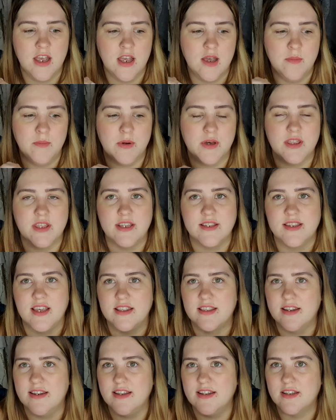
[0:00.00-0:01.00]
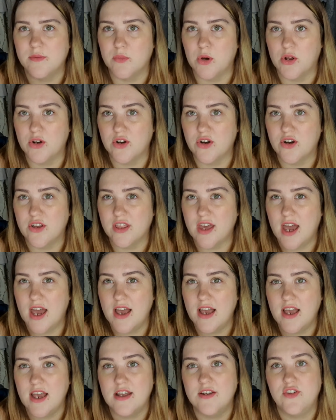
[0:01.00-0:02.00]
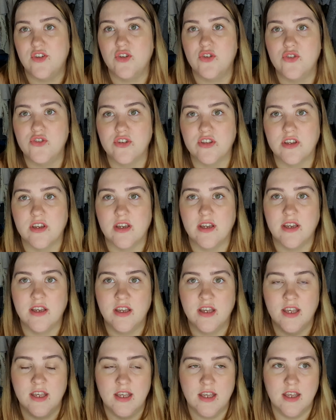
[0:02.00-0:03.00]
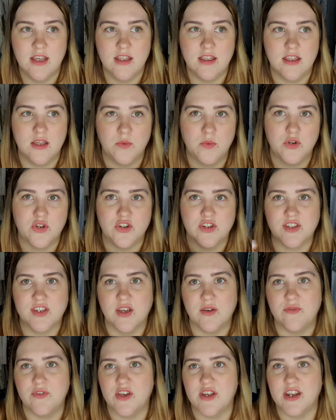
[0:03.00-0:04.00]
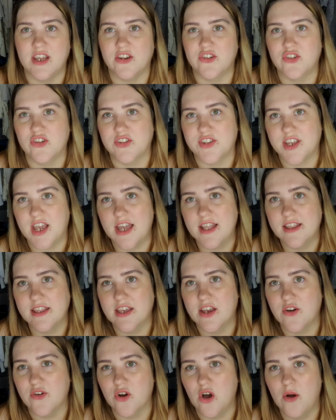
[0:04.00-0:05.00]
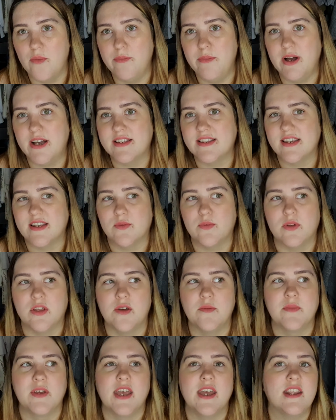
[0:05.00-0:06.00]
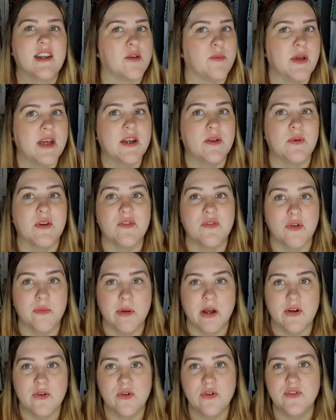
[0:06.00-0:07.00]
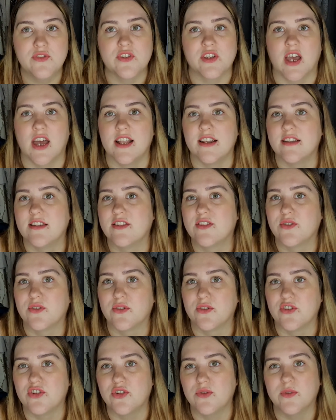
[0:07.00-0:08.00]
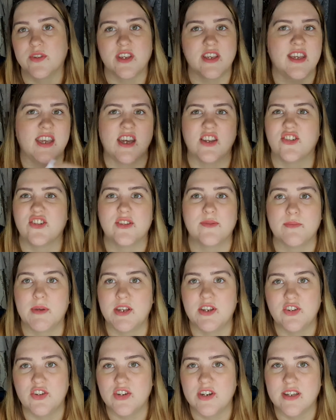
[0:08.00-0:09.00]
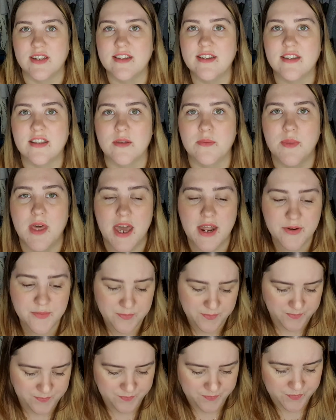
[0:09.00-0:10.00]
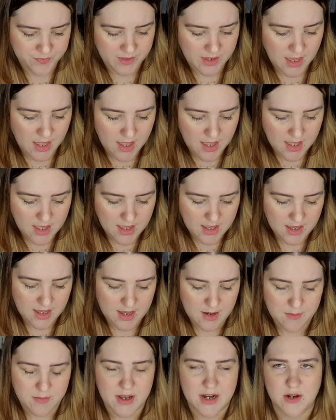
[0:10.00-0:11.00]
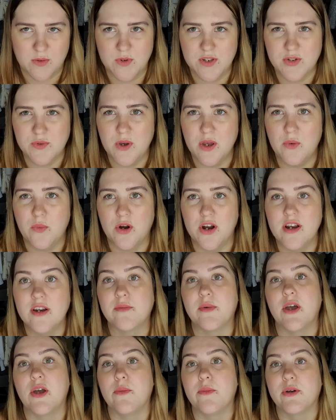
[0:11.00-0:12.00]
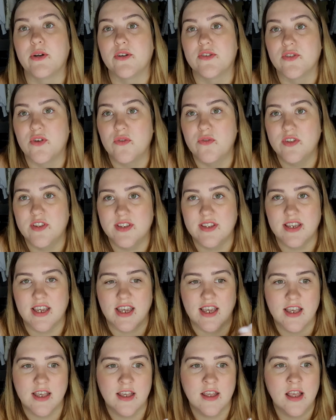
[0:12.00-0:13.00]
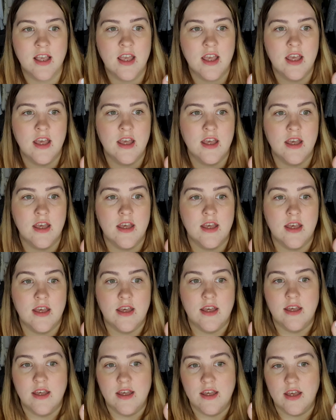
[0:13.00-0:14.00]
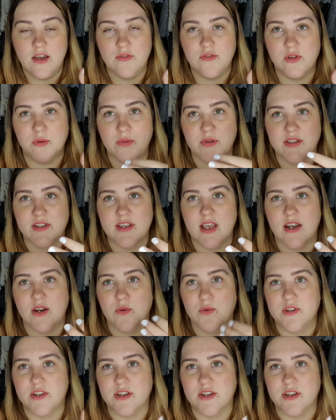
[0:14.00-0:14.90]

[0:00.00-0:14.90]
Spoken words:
but they said they need to monitor that, and usually they would just give you an extra scan later on, but I said, well, I'm getting them anyway for my growth scans. So she was like, yeah, just mention it to them then. And I was quite worried about it, because obviously if the placenta was